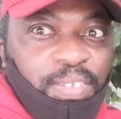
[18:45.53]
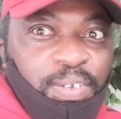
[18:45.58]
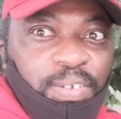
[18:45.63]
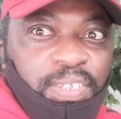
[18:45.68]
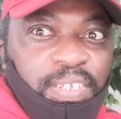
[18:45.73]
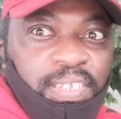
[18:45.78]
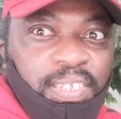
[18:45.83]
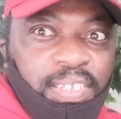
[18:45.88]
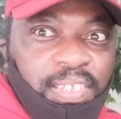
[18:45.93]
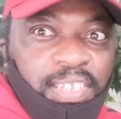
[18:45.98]

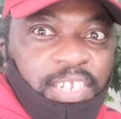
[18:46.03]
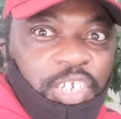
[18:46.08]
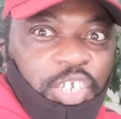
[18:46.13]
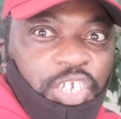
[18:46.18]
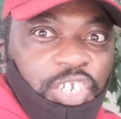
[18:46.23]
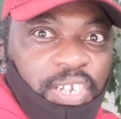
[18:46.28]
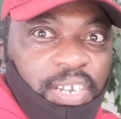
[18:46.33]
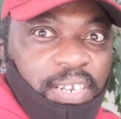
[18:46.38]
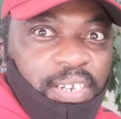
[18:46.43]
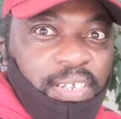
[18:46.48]
So this is the
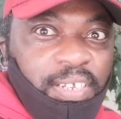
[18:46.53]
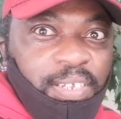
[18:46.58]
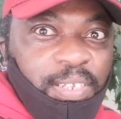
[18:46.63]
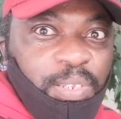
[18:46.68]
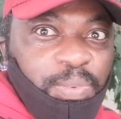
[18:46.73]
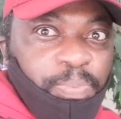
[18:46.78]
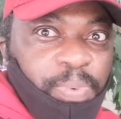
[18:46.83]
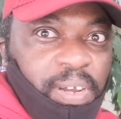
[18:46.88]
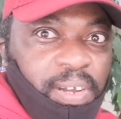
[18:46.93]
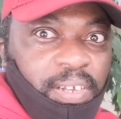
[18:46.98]

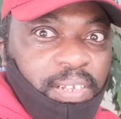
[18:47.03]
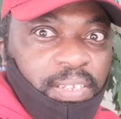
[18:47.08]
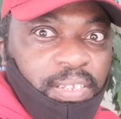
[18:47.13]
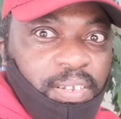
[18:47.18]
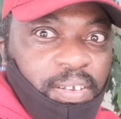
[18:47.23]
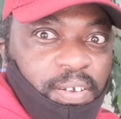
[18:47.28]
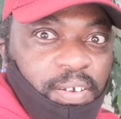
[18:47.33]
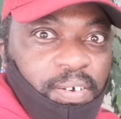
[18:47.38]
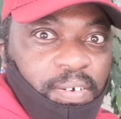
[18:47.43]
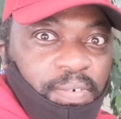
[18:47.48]
shadiest part
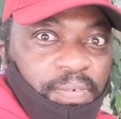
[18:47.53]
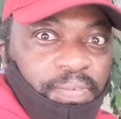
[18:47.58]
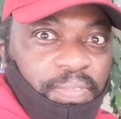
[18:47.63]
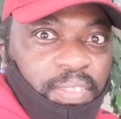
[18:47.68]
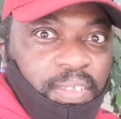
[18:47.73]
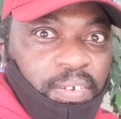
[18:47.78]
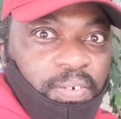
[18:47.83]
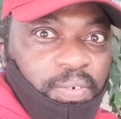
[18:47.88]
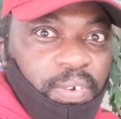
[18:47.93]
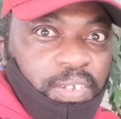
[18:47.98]
of
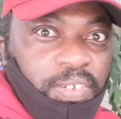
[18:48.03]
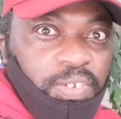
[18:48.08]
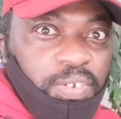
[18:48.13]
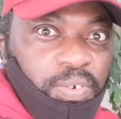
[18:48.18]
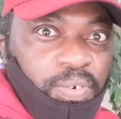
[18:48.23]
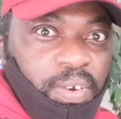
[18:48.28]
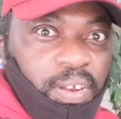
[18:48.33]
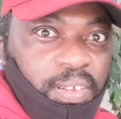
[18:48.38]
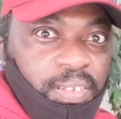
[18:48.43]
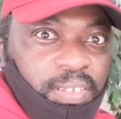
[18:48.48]
the
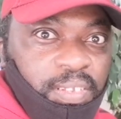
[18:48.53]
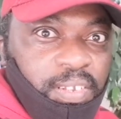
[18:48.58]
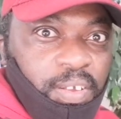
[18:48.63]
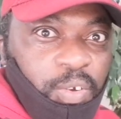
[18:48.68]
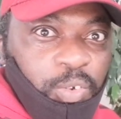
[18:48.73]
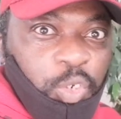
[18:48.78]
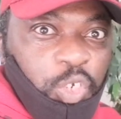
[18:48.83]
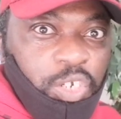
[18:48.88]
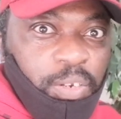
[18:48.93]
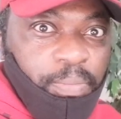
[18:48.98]
restaurant,
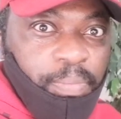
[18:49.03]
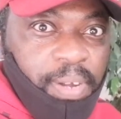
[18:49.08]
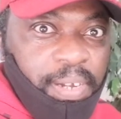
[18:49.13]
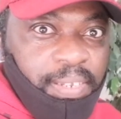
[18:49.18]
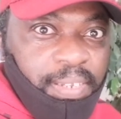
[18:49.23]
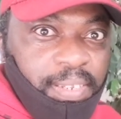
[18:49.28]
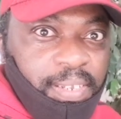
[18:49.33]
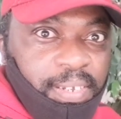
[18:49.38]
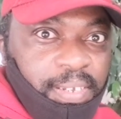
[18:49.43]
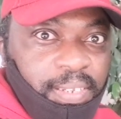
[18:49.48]
Ocean
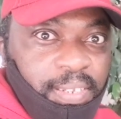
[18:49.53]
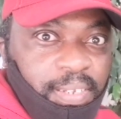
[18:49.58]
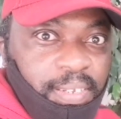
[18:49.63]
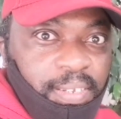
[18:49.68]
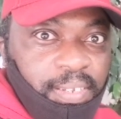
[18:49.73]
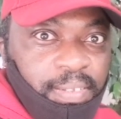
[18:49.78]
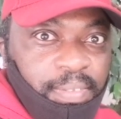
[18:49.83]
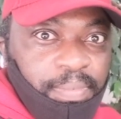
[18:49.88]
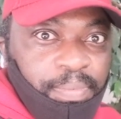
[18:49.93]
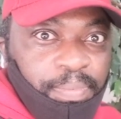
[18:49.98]
Basket.
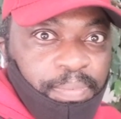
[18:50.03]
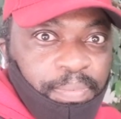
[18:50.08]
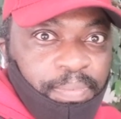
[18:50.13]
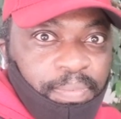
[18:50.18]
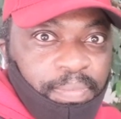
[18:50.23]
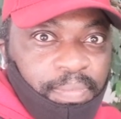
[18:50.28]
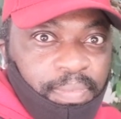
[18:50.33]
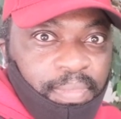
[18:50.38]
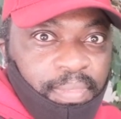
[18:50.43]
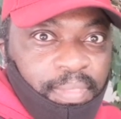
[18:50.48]

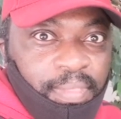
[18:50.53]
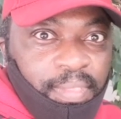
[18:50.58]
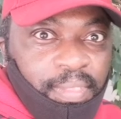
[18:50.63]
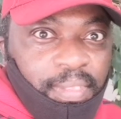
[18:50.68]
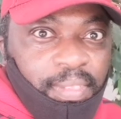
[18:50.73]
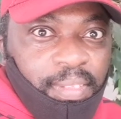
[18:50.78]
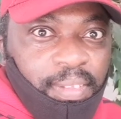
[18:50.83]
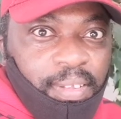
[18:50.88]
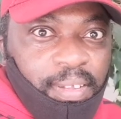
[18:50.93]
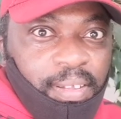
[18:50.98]

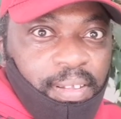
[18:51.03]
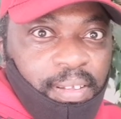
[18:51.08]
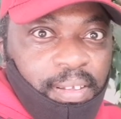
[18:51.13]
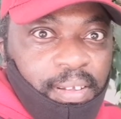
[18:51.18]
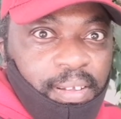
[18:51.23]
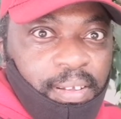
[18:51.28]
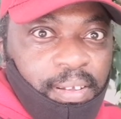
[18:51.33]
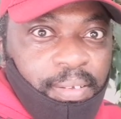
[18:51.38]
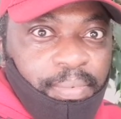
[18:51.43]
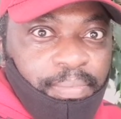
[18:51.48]

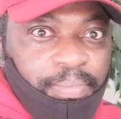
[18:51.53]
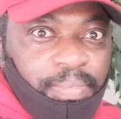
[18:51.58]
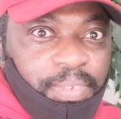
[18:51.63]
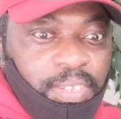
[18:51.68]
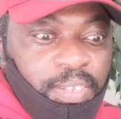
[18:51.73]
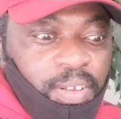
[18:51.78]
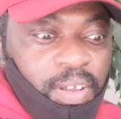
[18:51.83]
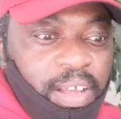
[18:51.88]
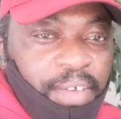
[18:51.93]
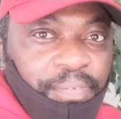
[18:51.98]

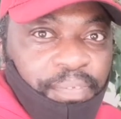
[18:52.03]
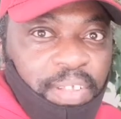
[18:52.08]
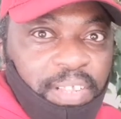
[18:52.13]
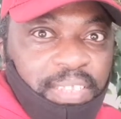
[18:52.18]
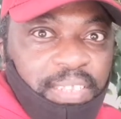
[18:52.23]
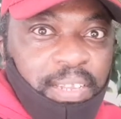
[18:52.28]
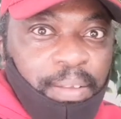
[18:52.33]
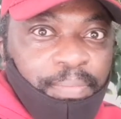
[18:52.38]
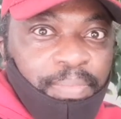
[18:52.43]
So I